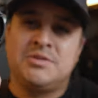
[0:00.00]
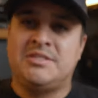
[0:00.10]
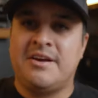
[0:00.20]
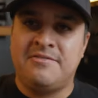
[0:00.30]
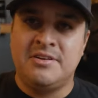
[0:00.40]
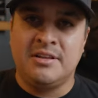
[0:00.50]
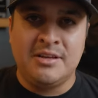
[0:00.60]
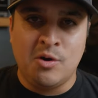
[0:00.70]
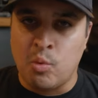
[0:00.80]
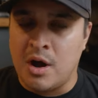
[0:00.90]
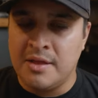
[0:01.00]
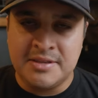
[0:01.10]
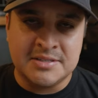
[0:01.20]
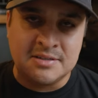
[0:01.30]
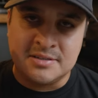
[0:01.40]
was definitely a want.
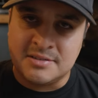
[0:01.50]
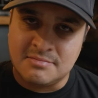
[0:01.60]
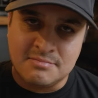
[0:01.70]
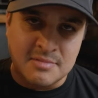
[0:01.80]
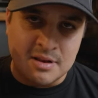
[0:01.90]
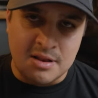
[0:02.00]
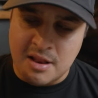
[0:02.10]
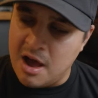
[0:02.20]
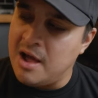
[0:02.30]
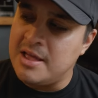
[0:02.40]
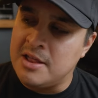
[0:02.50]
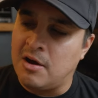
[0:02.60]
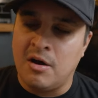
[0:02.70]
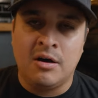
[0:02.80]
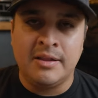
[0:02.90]
This is not in
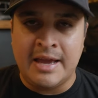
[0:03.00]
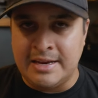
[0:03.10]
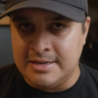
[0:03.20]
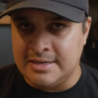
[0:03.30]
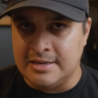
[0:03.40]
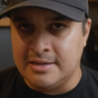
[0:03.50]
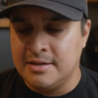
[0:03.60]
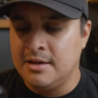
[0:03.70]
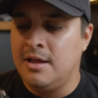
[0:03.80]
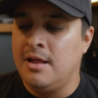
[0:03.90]
all a need.